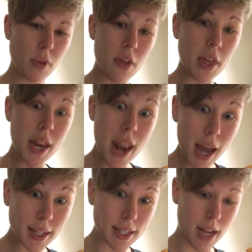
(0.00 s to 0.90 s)
The
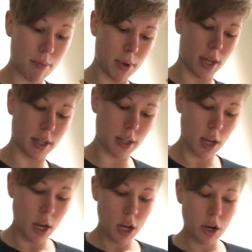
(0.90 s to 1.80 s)
next step is
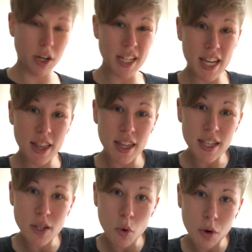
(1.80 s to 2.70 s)
you're gonna take
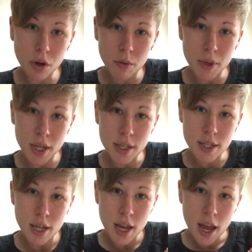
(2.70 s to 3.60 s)
this corner piece